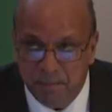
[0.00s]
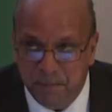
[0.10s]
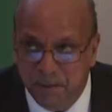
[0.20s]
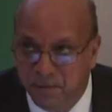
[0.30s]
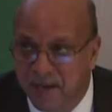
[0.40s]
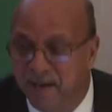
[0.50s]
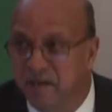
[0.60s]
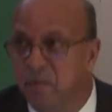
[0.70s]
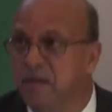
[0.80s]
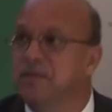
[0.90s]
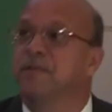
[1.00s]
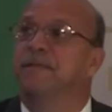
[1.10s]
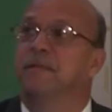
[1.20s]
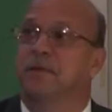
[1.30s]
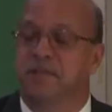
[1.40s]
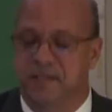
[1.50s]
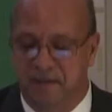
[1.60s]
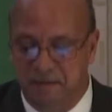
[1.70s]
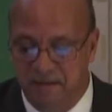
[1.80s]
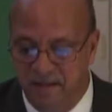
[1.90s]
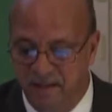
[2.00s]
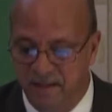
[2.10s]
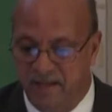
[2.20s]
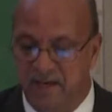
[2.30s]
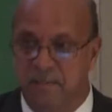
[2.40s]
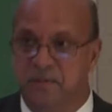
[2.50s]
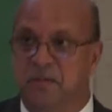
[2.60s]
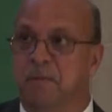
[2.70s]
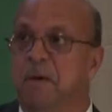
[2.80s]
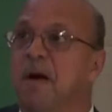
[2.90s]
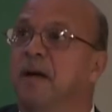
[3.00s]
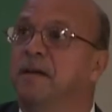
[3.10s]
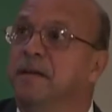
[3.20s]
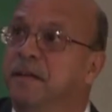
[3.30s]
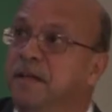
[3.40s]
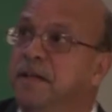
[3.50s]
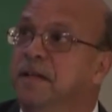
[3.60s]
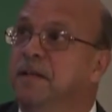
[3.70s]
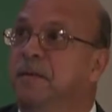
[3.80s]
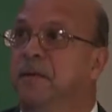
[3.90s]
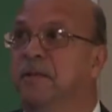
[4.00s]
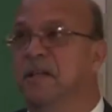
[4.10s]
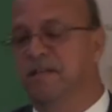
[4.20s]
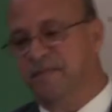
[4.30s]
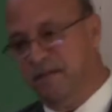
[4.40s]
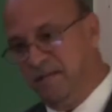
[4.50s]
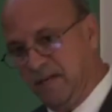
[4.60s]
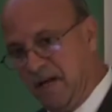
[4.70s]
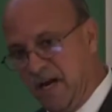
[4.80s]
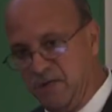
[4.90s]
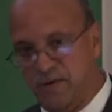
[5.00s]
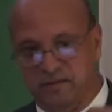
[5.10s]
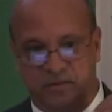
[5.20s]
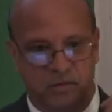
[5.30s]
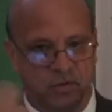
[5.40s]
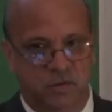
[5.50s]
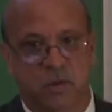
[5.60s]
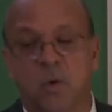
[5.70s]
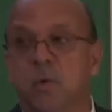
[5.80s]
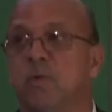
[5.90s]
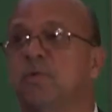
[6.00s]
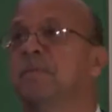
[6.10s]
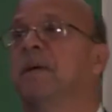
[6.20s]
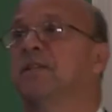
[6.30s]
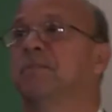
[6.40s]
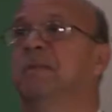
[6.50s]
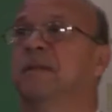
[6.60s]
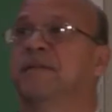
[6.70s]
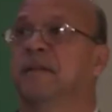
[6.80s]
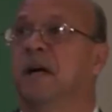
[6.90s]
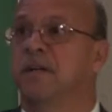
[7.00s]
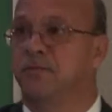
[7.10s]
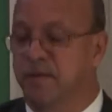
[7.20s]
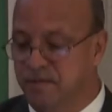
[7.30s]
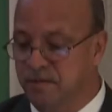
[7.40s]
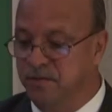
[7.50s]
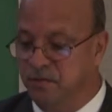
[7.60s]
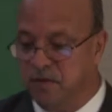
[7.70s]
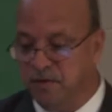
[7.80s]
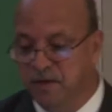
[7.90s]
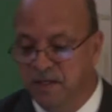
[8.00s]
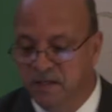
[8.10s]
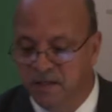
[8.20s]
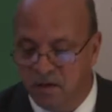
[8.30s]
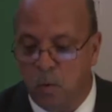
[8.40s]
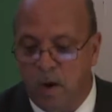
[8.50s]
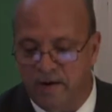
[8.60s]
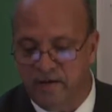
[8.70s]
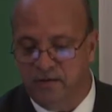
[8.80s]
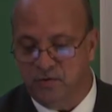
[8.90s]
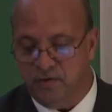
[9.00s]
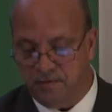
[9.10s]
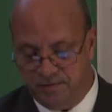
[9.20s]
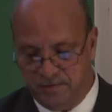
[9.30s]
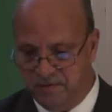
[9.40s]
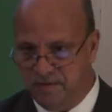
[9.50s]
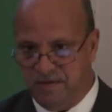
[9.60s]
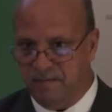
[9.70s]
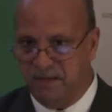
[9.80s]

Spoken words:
But in reality, what is the first thing that comes to your mind when you think of giving the contractor total responsibility for contractor control, quality control? I